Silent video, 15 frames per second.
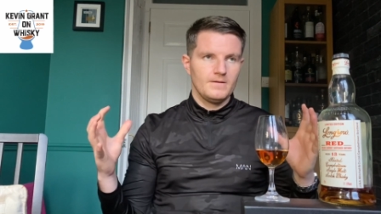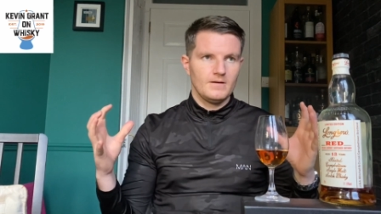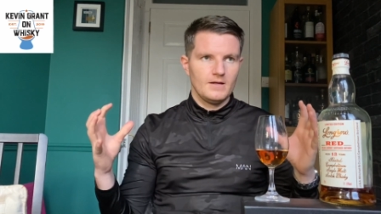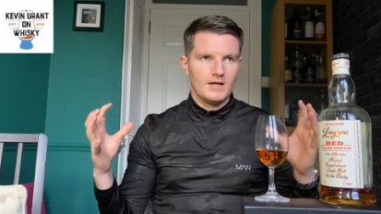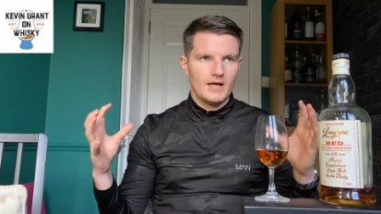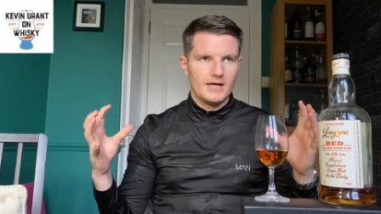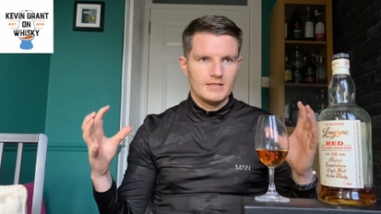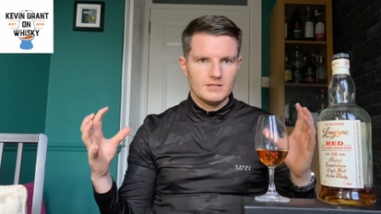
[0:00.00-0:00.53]

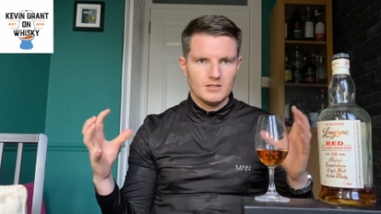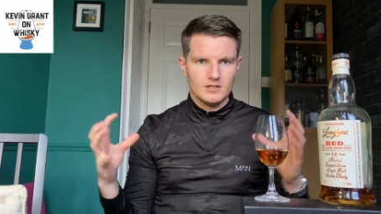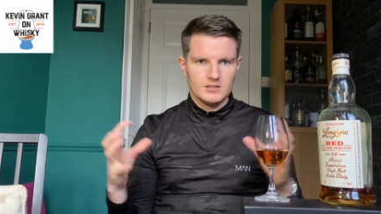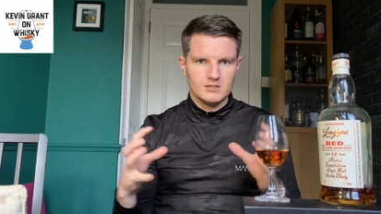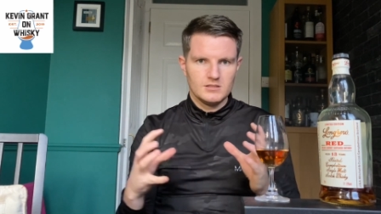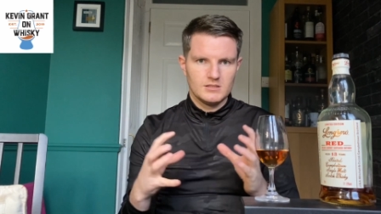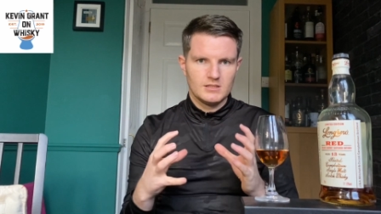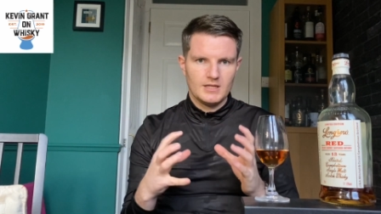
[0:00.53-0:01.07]
it
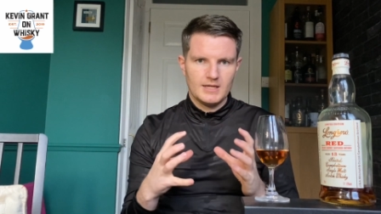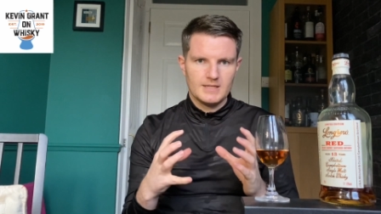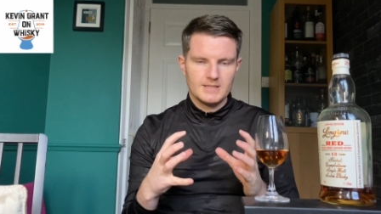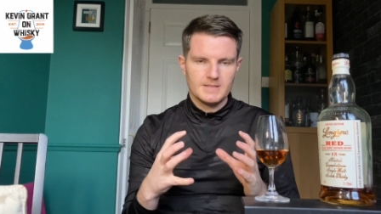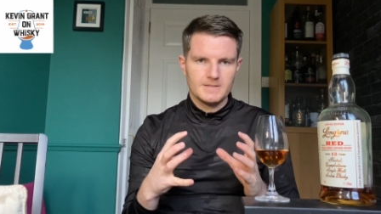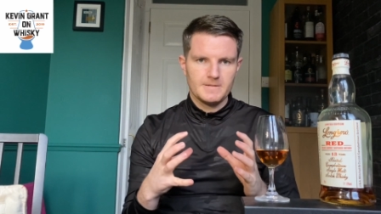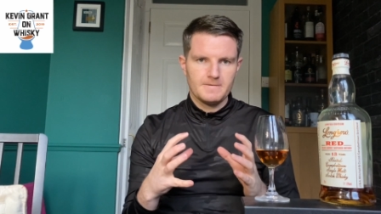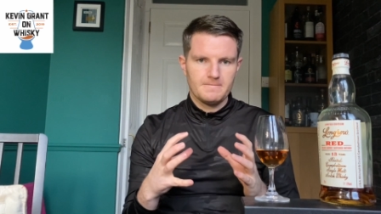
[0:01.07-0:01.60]
does kind
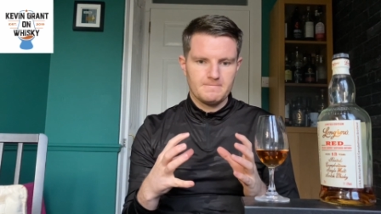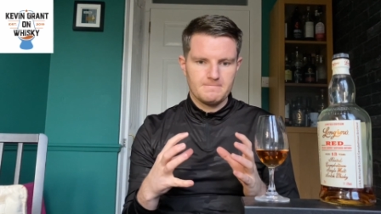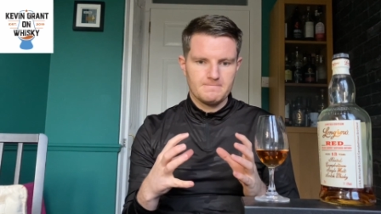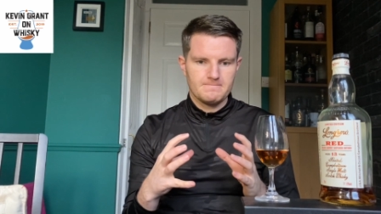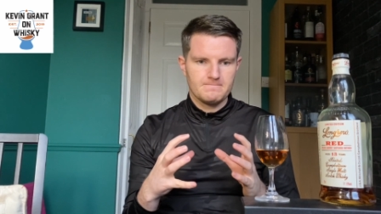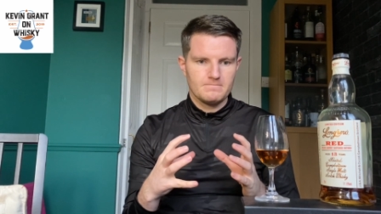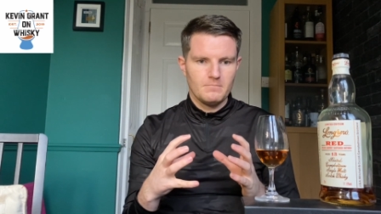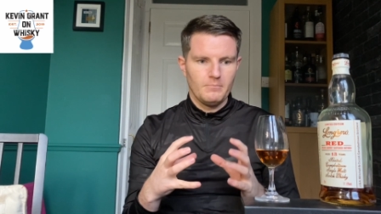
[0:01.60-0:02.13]
of
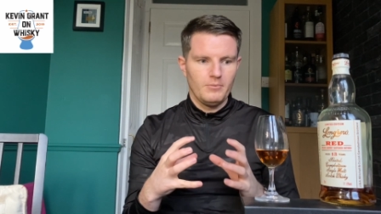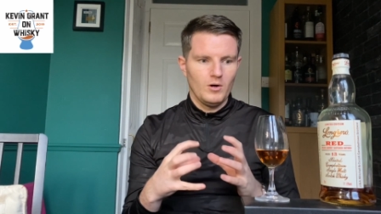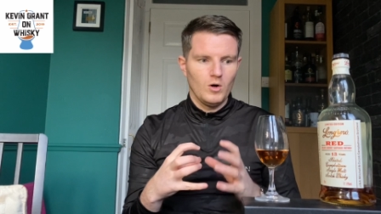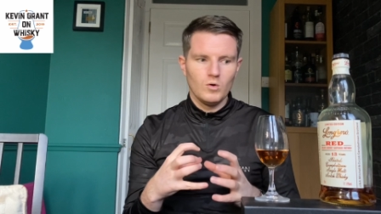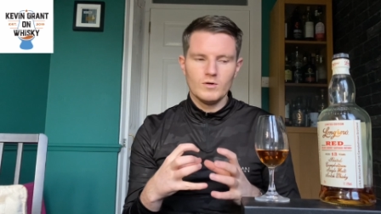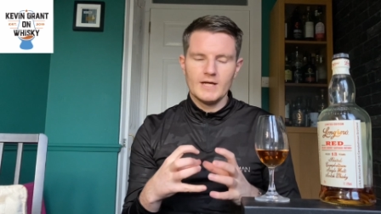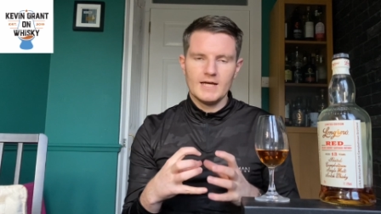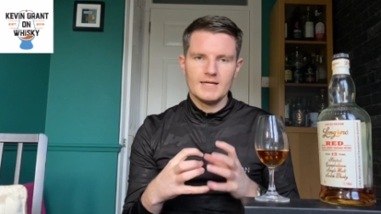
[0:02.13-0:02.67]

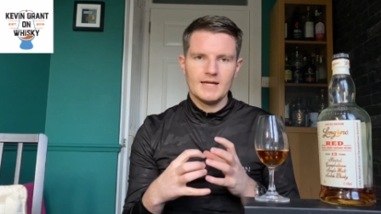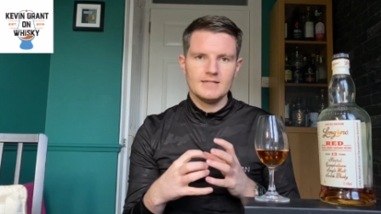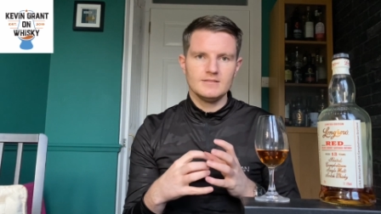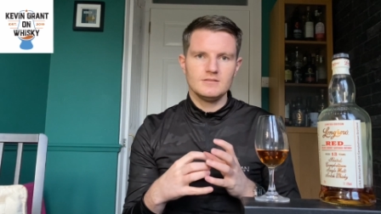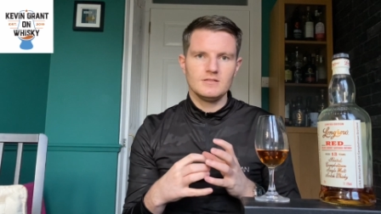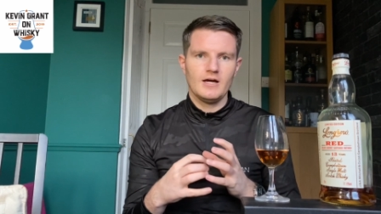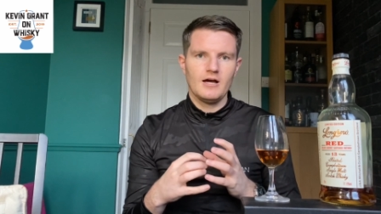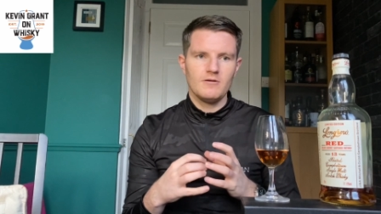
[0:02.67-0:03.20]
bottleneck into how